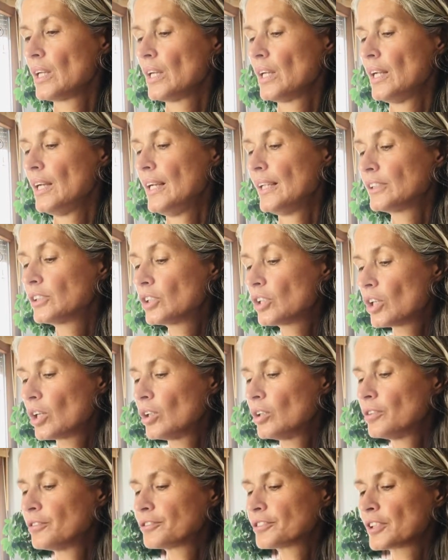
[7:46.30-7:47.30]
Let
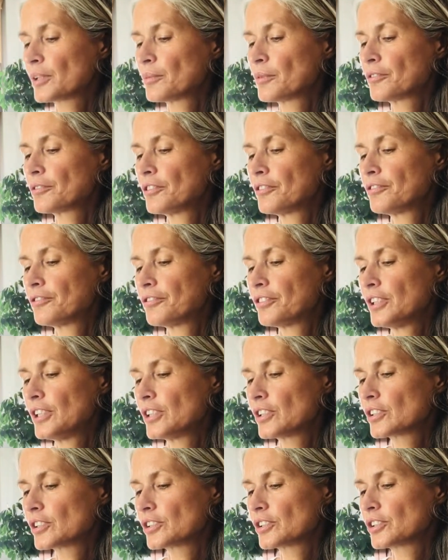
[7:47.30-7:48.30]
go of some of the
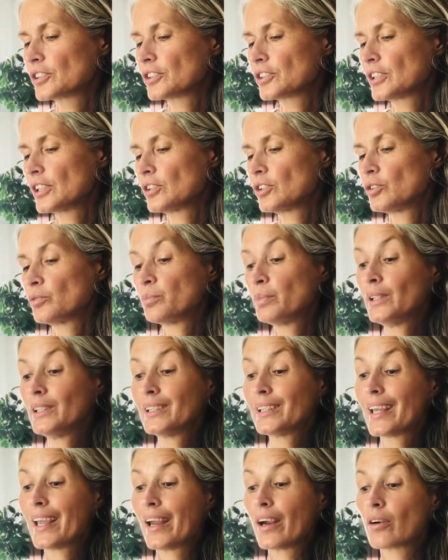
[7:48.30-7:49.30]
fears that you've been
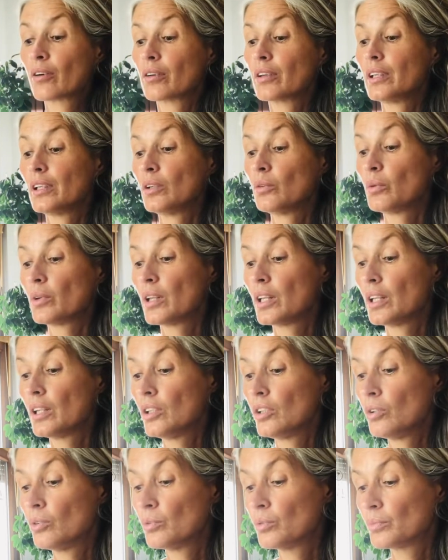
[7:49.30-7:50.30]
carrying
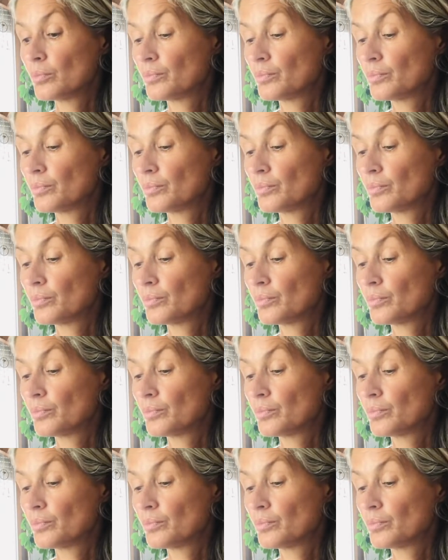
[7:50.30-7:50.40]
within you.